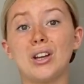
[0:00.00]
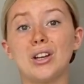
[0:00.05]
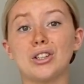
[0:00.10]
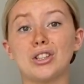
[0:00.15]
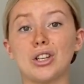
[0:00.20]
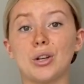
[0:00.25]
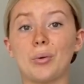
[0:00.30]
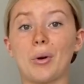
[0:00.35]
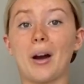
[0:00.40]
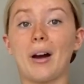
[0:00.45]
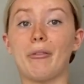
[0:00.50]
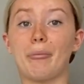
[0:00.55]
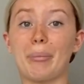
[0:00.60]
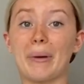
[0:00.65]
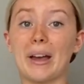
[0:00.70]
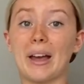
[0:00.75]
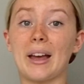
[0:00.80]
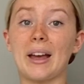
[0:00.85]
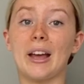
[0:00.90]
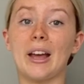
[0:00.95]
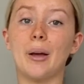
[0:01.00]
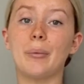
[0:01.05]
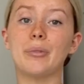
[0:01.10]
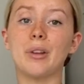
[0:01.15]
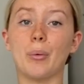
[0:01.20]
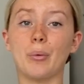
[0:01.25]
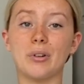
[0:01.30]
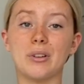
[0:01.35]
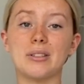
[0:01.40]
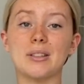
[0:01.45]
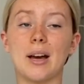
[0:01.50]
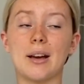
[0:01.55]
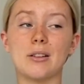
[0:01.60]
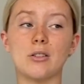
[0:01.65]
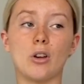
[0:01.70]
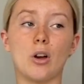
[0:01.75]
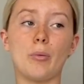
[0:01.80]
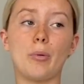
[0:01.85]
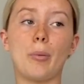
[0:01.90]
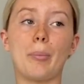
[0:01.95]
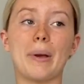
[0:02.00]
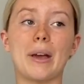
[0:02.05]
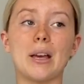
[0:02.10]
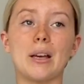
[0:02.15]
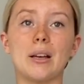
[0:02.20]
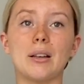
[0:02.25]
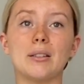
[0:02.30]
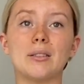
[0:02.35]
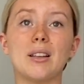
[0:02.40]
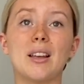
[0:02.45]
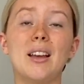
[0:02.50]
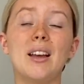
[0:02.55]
do have bigger hips, I would size up because